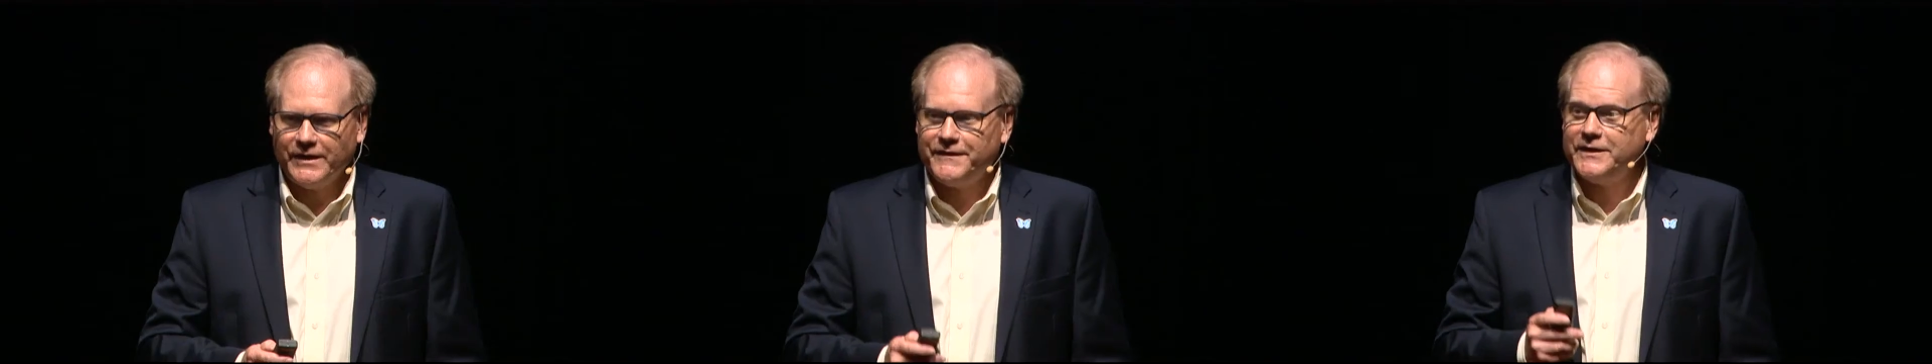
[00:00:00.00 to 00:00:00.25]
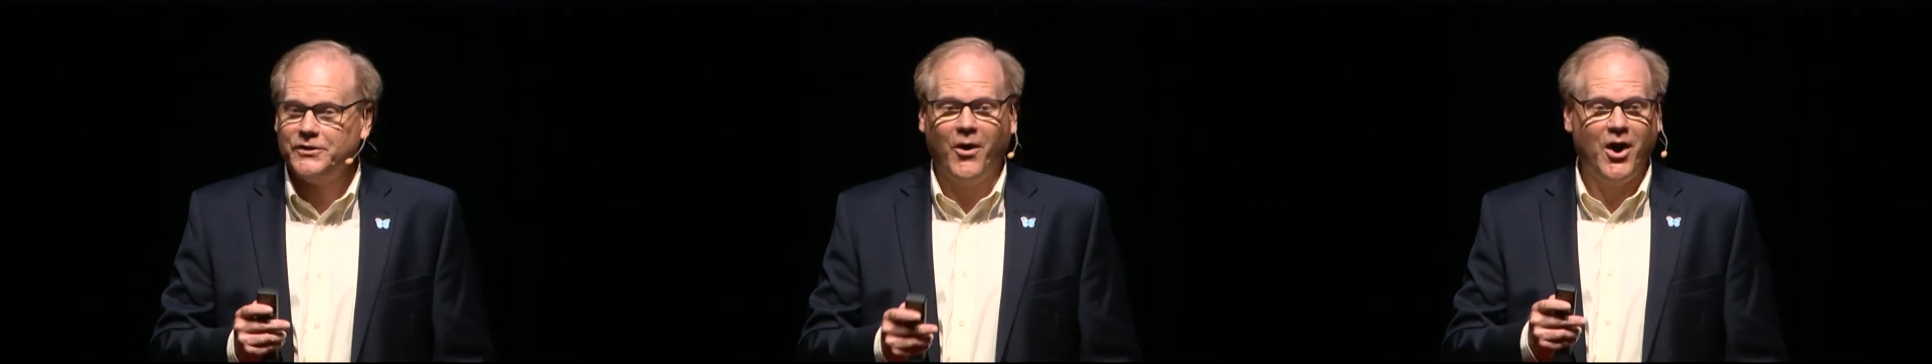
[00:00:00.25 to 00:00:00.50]
So I
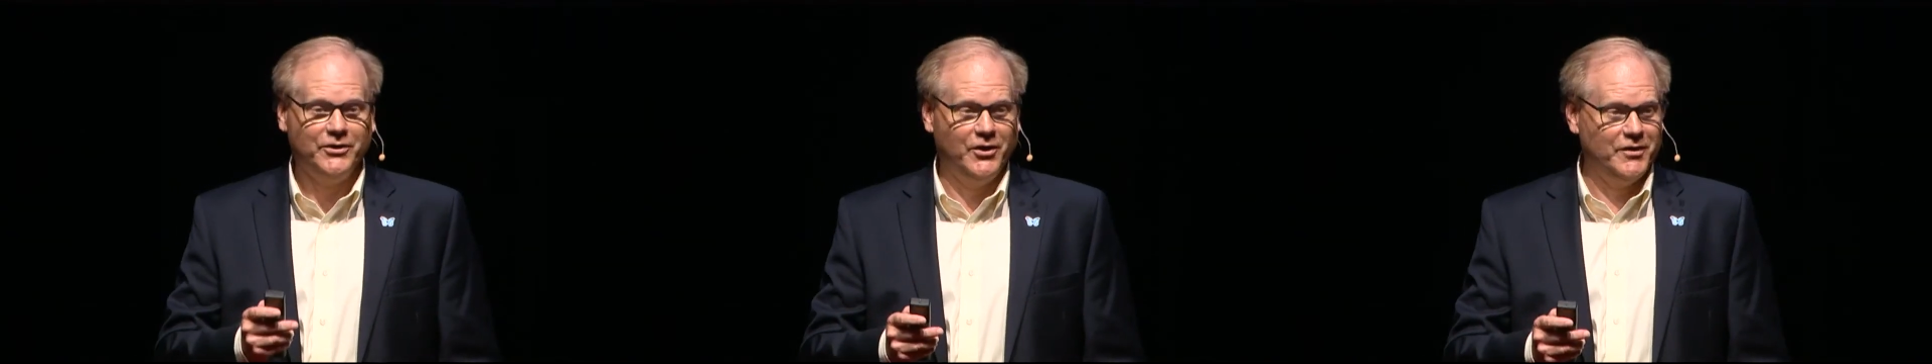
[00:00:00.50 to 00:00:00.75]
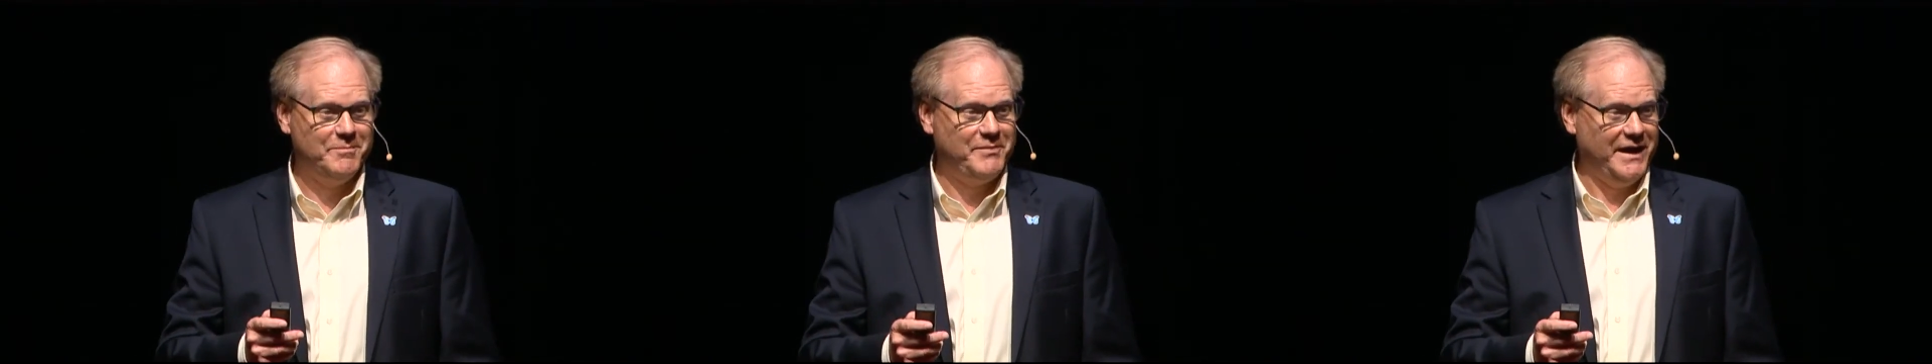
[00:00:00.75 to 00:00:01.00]
think you all
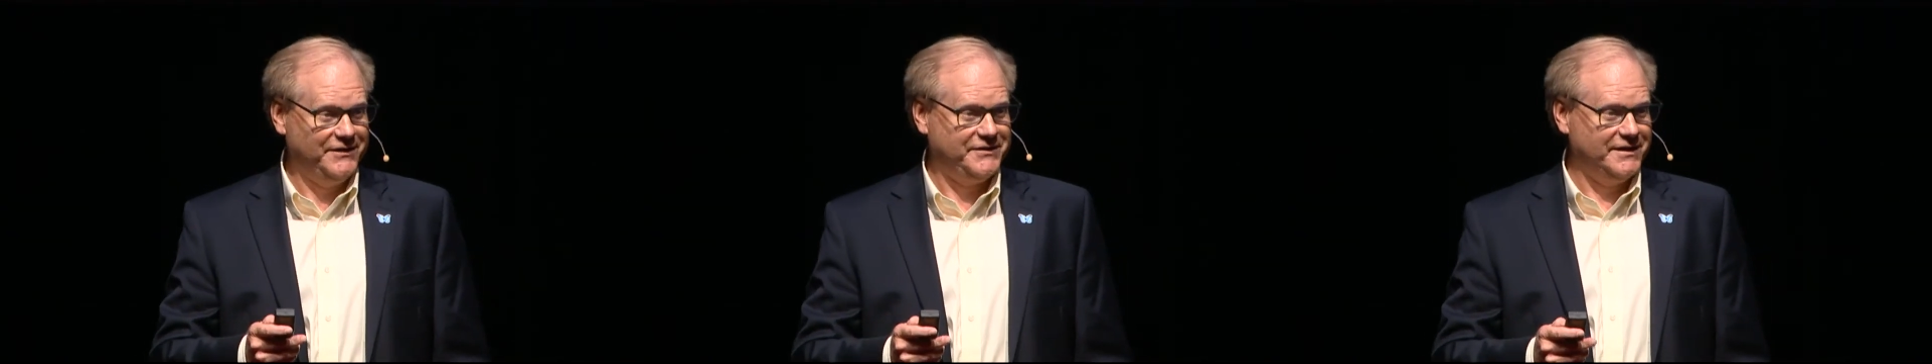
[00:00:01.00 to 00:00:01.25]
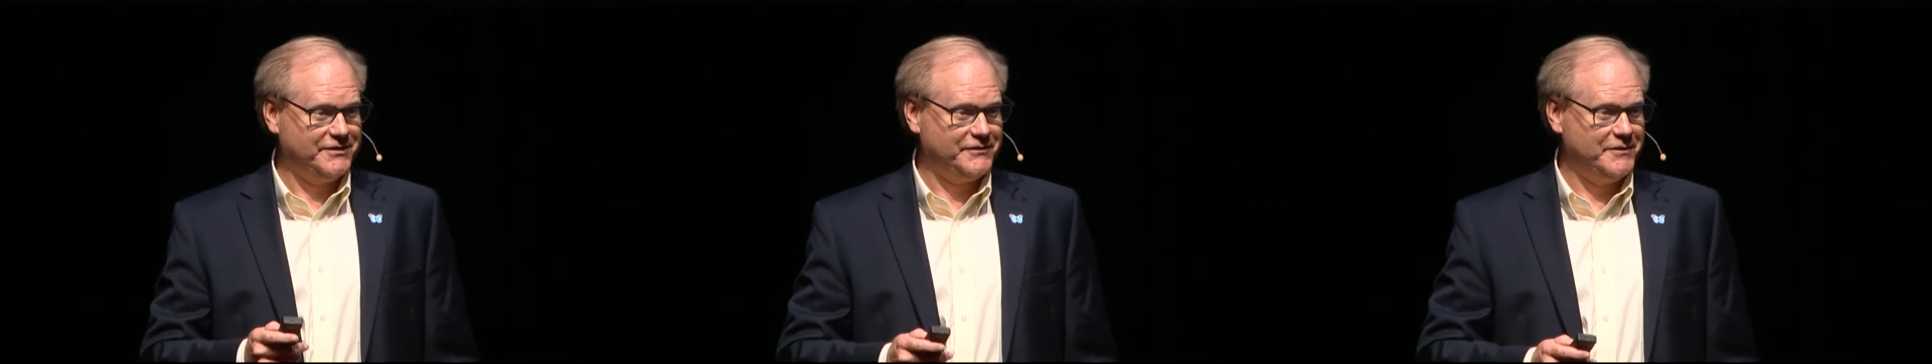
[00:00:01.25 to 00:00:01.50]
know the
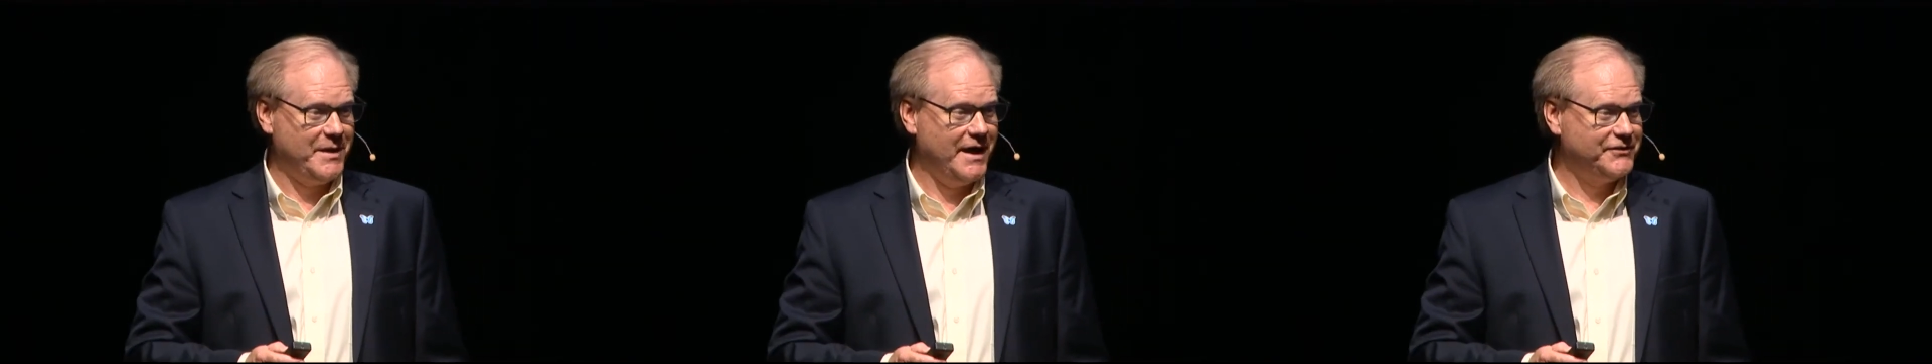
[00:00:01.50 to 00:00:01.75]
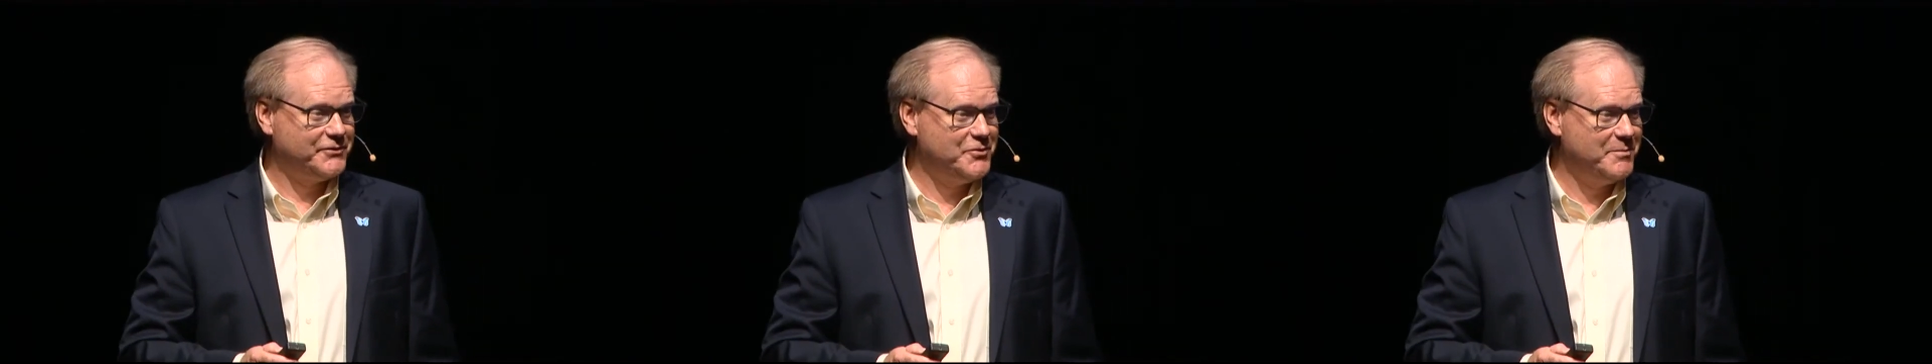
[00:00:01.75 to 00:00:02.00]
basics from
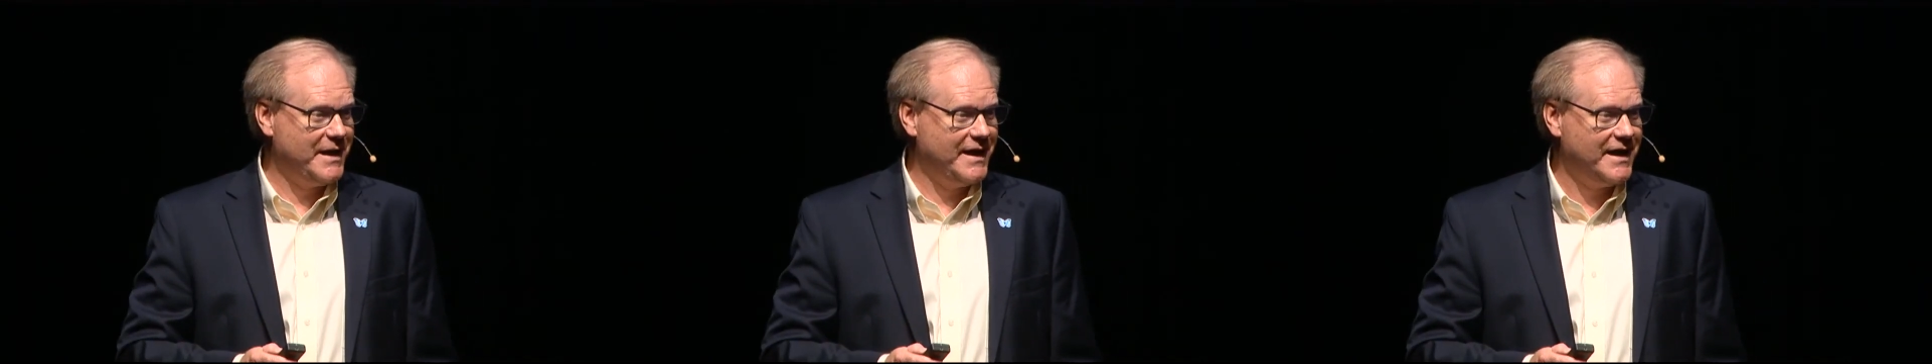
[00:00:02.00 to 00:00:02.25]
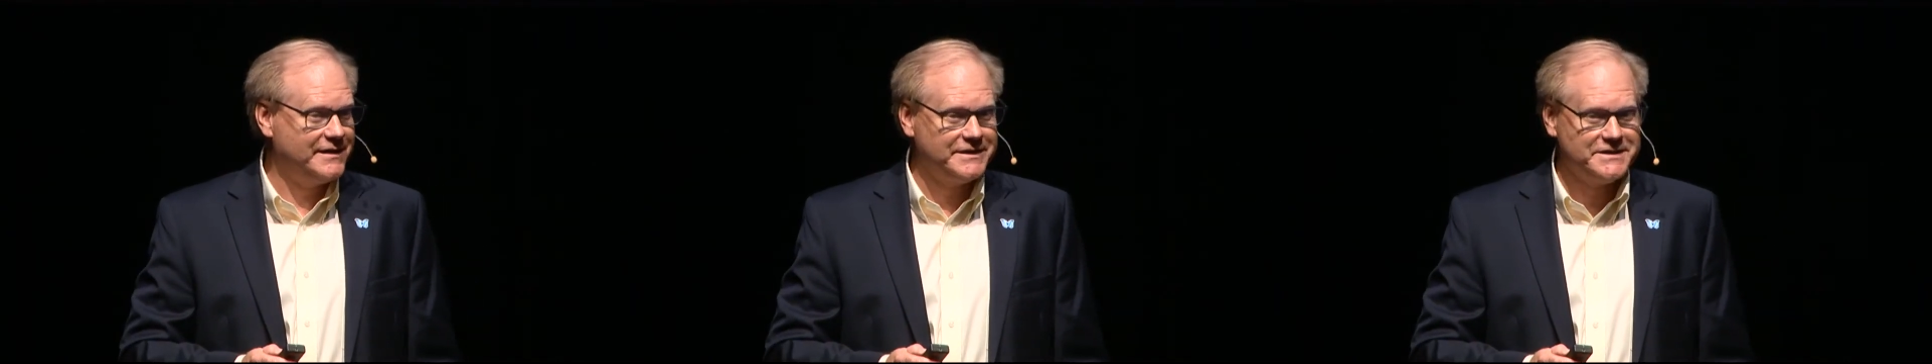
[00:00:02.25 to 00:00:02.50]
high school
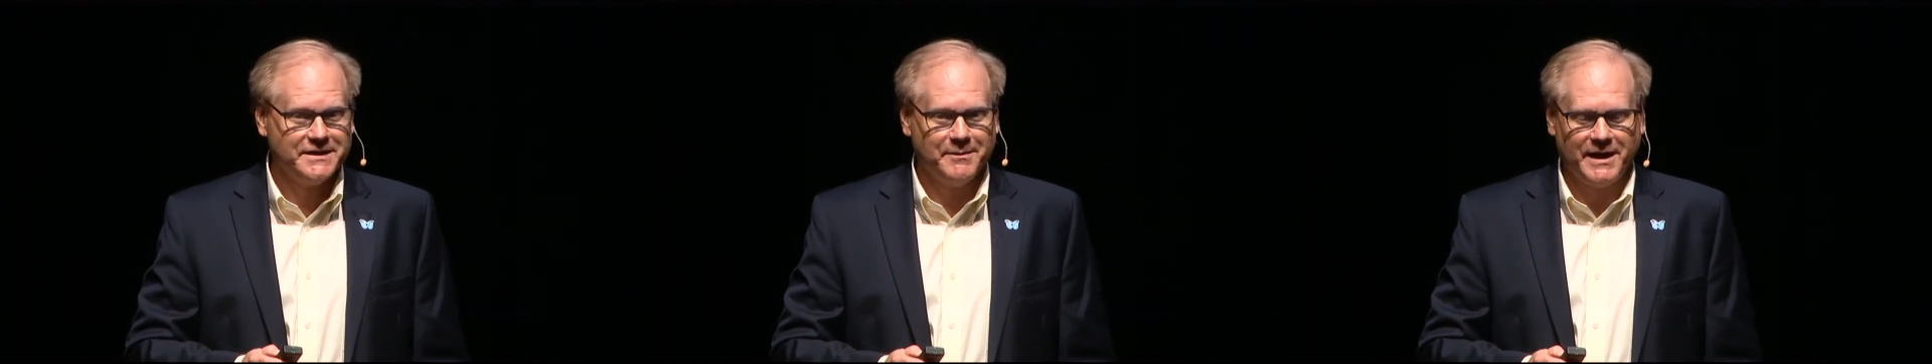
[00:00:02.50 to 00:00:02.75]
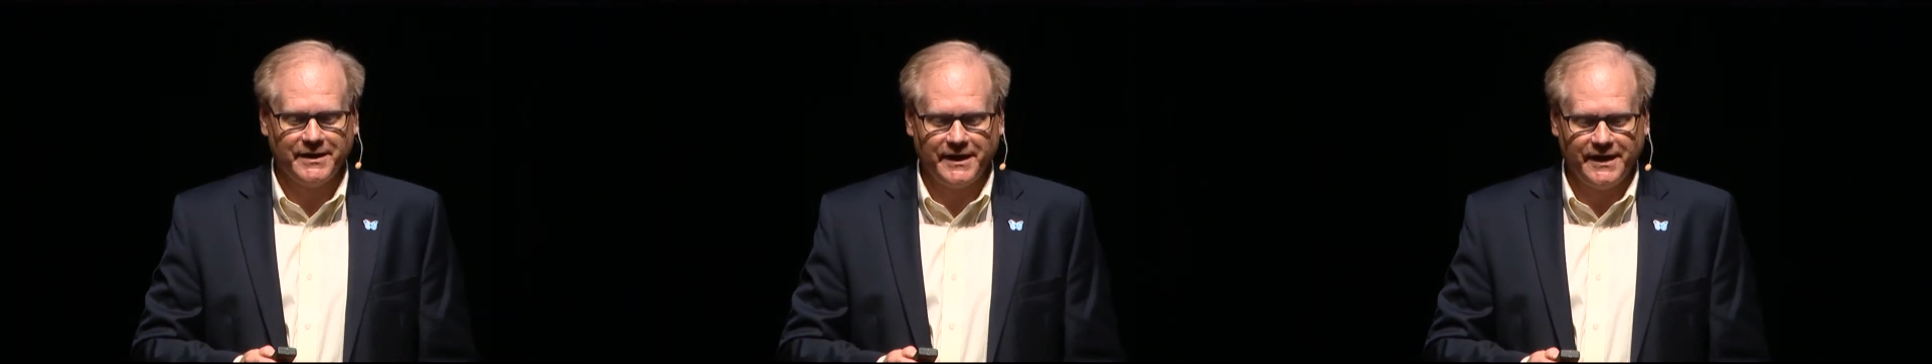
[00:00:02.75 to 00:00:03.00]
biology
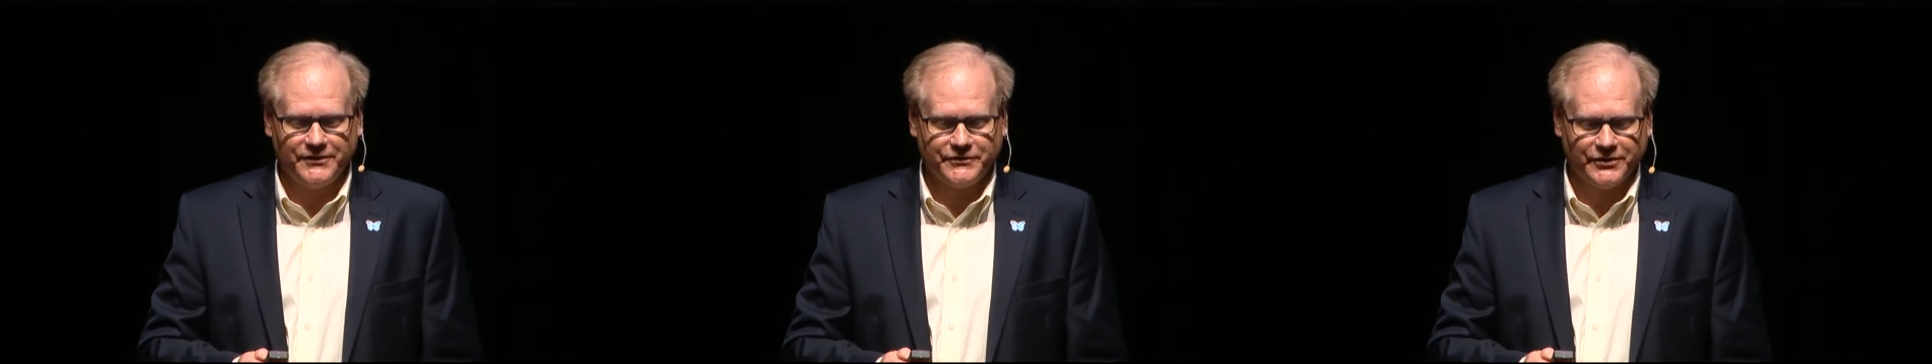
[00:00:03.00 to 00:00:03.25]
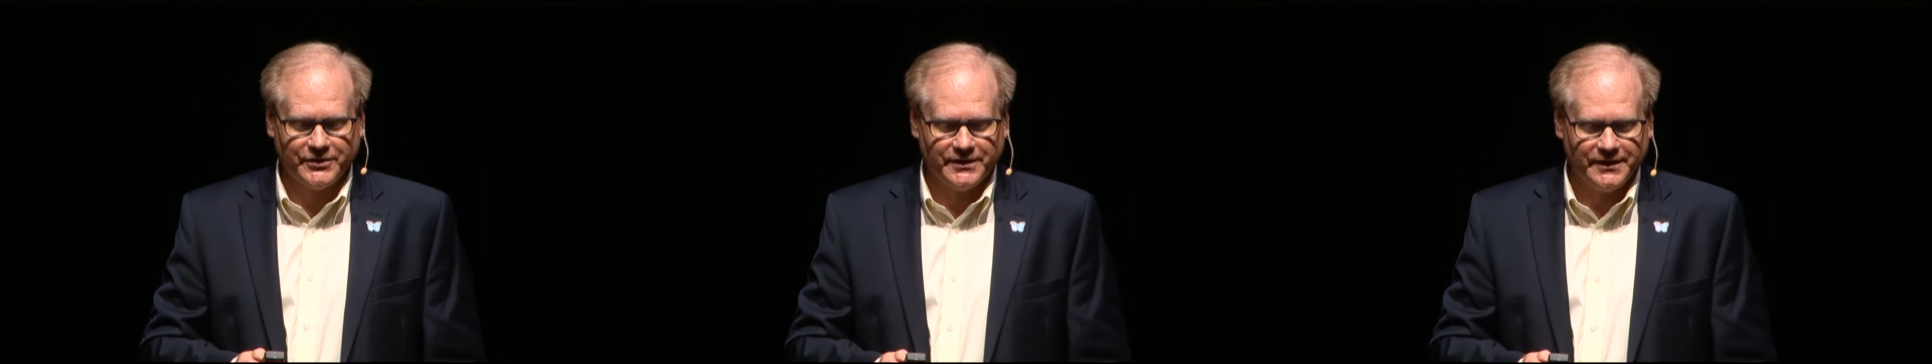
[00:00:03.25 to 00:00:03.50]
about
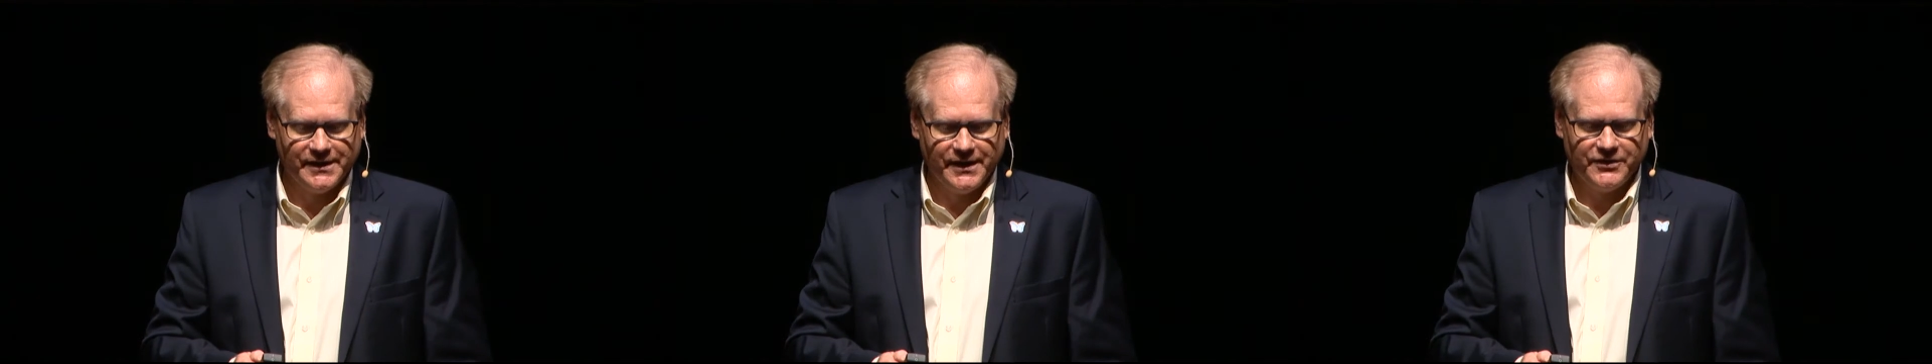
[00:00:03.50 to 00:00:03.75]
cancer.